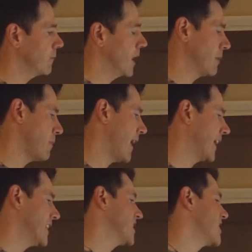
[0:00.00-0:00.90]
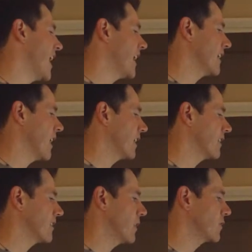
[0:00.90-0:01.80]
like back in the day, like
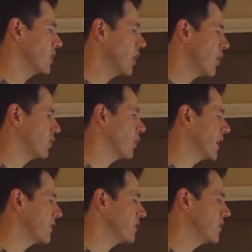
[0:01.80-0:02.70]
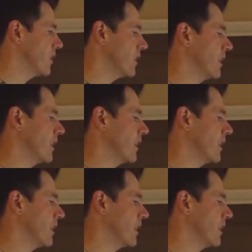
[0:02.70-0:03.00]
there was a lot of riders that,